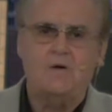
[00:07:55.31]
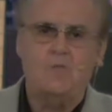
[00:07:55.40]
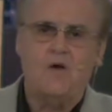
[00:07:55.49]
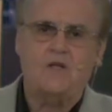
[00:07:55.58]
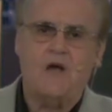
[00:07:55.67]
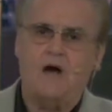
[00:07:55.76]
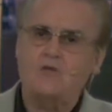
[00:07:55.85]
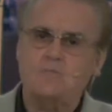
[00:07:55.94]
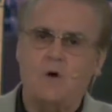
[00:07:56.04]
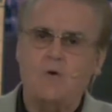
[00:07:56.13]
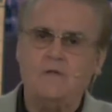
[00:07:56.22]
but when
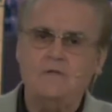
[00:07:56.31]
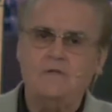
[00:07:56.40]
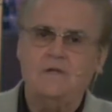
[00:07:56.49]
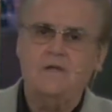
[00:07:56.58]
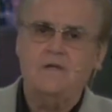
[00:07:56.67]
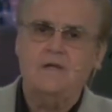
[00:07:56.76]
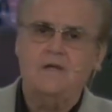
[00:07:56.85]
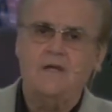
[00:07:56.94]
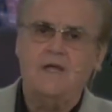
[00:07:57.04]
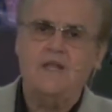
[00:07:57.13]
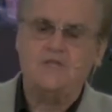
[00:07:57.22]
God's spoken,
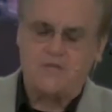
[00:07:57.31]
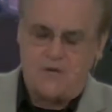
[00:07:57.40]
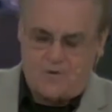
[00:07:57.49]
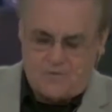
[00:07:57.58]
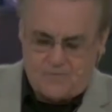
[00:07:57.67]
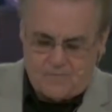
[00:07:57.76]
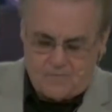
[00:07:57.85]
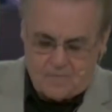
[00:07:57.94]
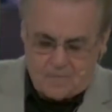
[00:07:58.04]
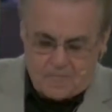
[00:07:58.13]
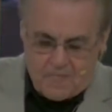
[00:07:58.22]
it is so.
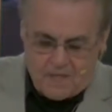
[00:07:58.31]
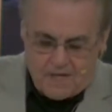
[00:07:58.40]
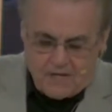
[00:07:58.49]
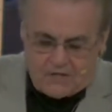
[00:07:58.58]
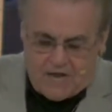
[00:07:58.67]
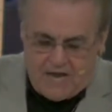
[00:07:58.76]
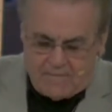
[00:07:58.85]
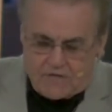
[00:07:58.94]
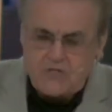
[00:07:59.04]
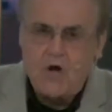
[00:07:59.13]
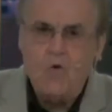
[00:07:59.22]

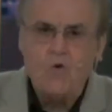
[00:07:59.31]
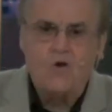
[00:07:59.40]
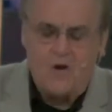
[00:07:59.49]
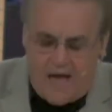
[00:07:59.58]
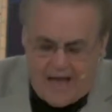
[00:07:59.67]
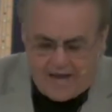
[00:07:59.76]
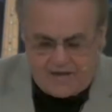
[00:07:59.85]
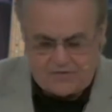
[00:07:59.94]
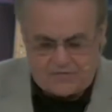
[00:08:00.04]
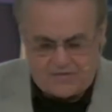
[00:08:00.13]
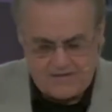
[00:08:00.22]
David told
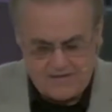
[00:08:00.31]
Goliath,